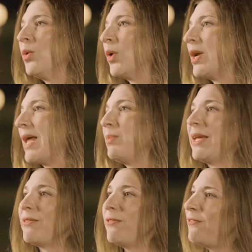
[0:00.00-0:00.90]
we're
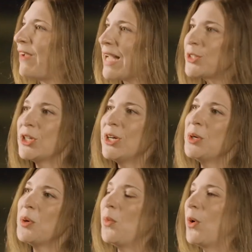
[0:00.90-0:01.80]
enabling
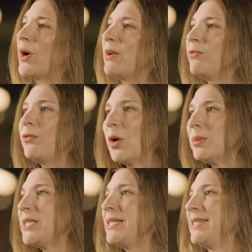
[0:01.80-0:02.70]
faster, more
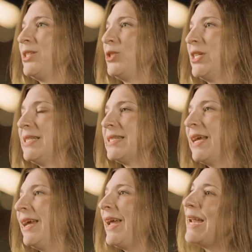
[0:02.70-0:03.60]
informed decisions,
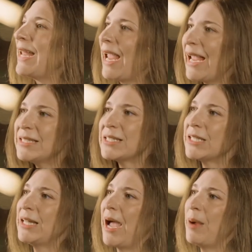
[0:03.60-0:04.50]
enhanced
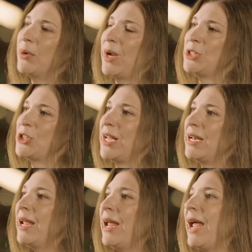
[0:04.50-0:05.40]
collaboration,
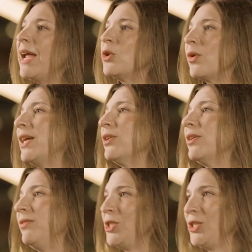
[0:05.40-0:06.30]
and greater
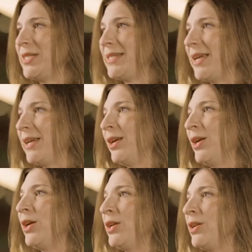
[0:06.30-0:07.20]
efficiency,
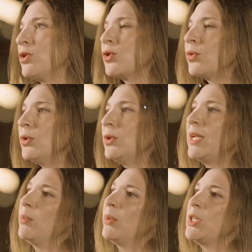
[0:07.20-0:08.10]

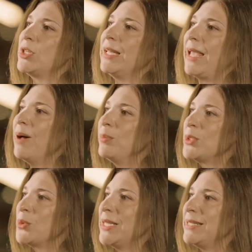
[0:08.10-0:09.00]
truly bridging the gap
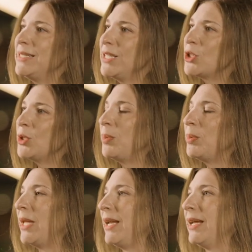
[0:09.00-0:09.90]
between digital
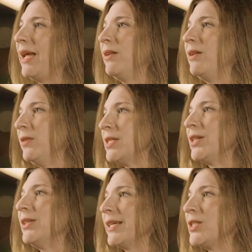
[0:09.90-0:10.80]
planning and
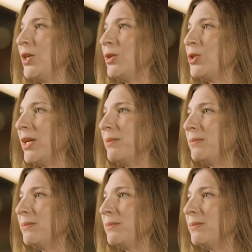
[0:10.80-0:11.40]
physical execution.